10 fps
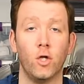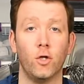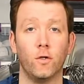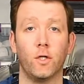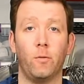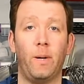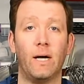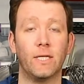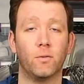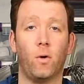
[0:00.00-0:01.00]
Those little
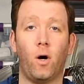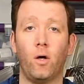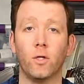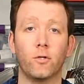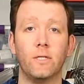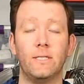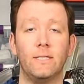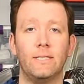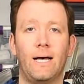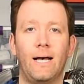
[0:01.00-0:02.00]
pockets will all increase in
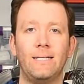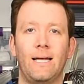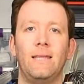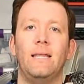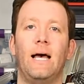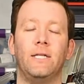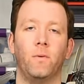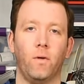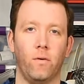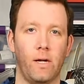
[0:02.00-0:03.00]
size, and that's
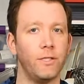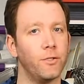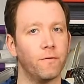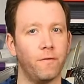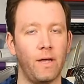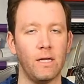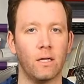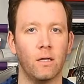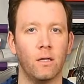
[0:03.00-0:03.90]
what creates your flake.